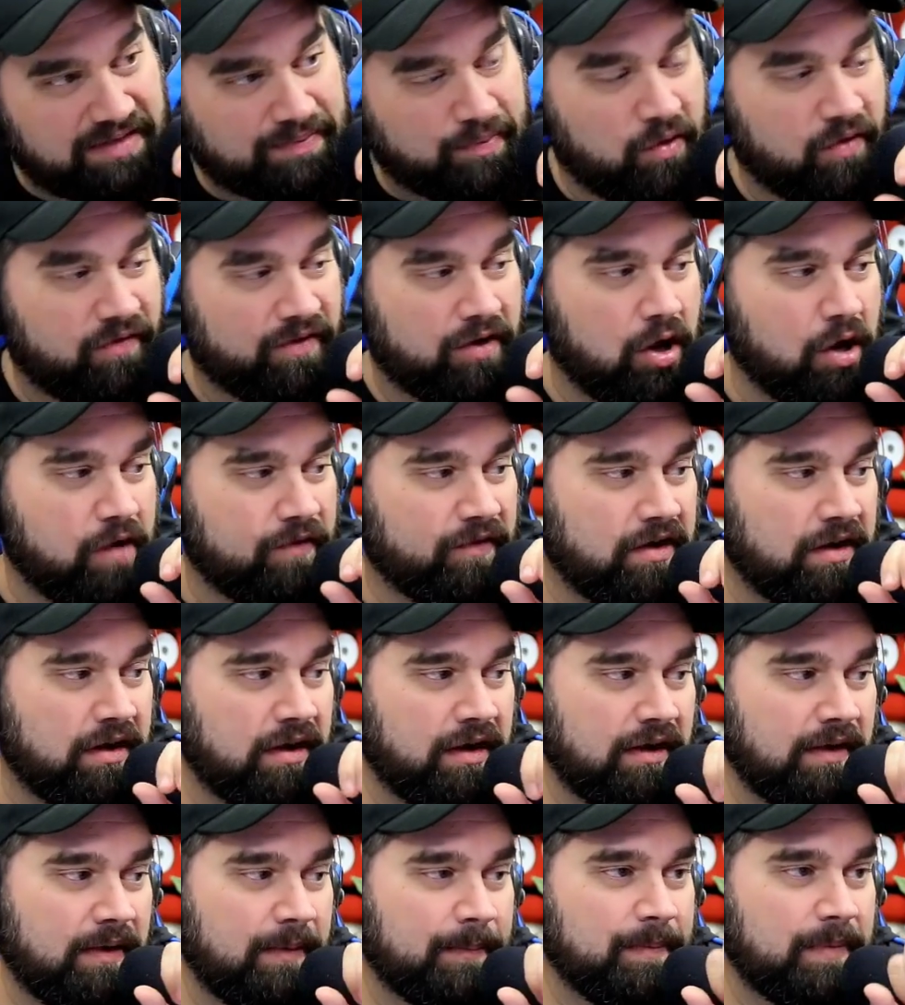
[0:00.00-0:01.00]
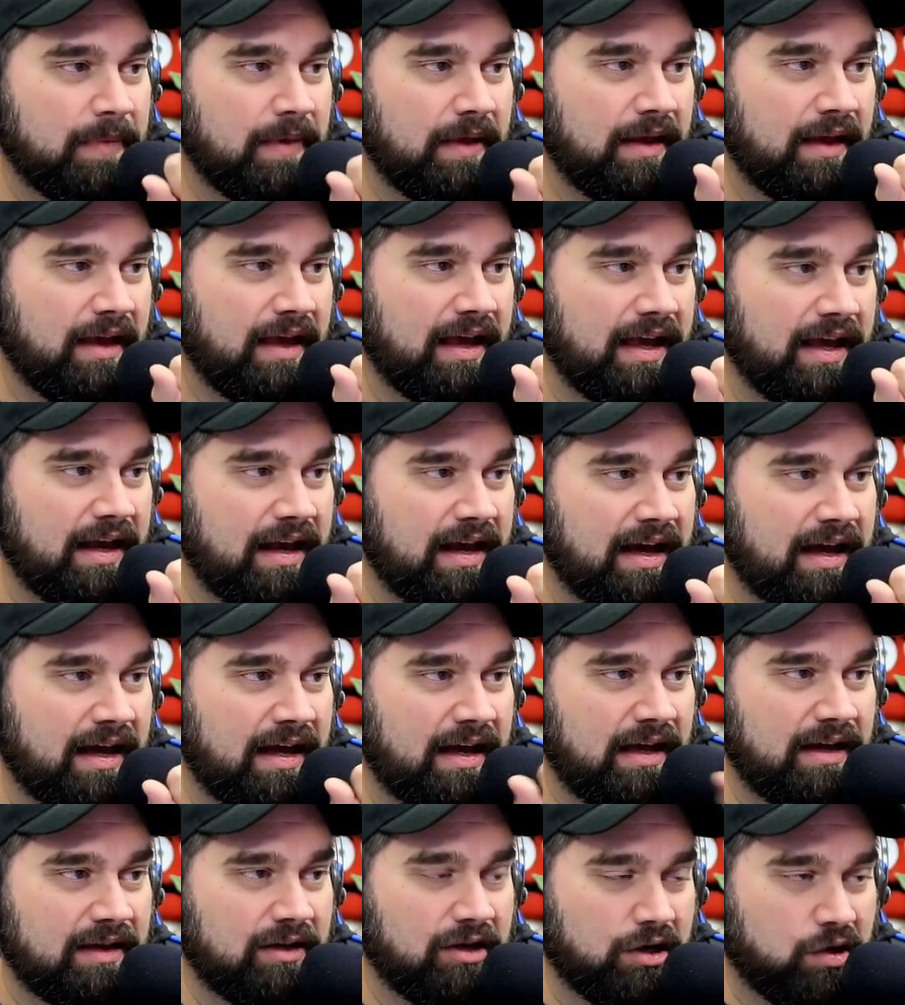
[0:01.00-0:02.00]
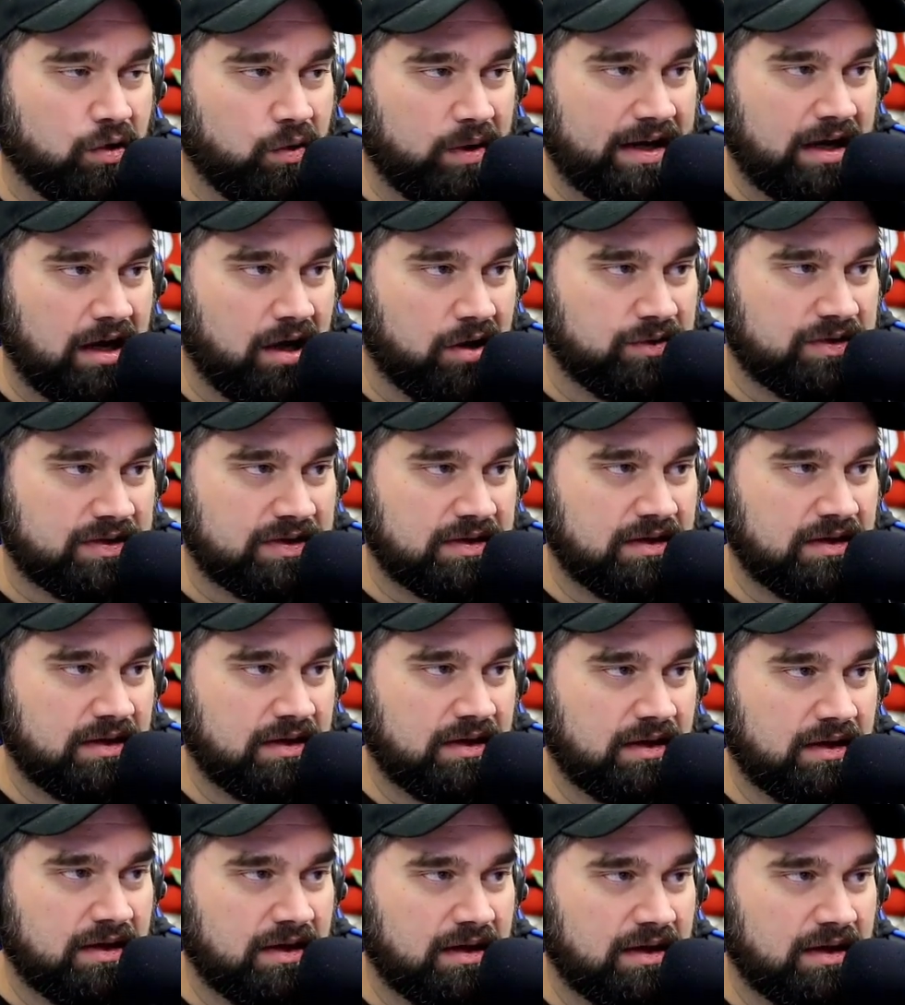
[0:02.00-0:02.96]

He's moving over. And uh, look where he goes.